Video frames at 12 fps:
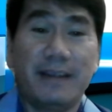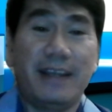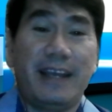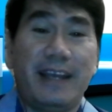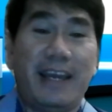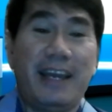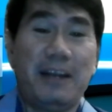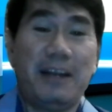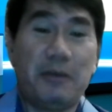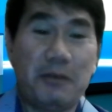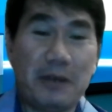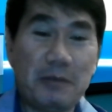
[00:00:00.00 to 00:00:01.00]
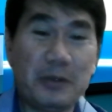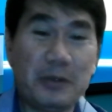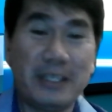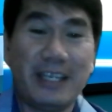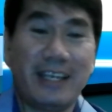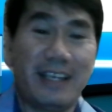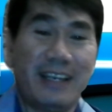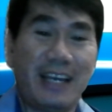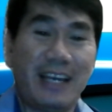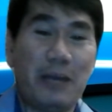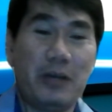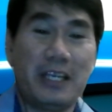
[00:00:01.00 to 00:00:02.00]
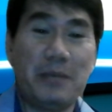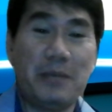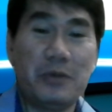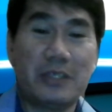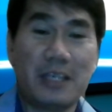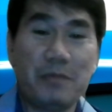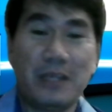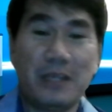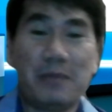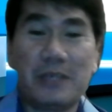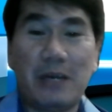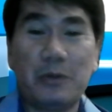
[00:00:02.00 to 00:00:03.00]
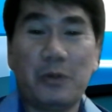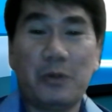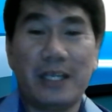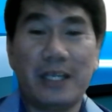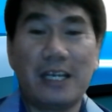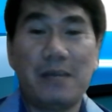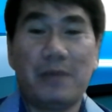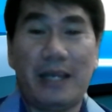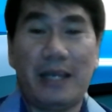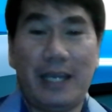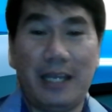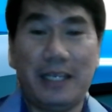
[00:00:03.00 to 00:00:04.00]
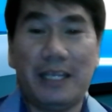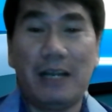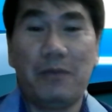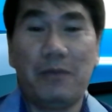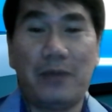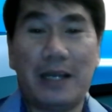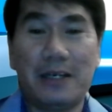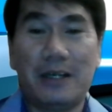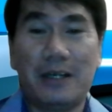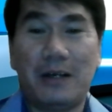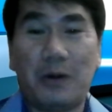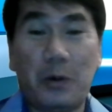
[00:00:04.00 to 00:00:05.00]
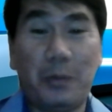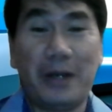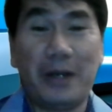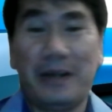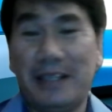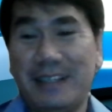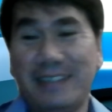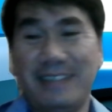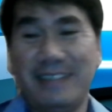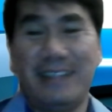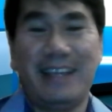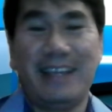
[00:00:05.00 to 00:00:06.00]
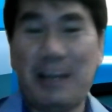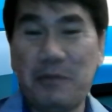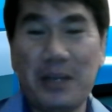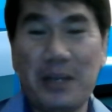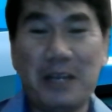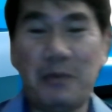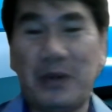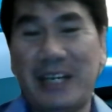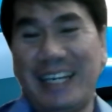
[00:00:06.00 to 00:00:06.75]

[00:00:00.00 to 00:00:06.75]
And one more thing, I will give you some tips how to become an ideal father or parent, and many more.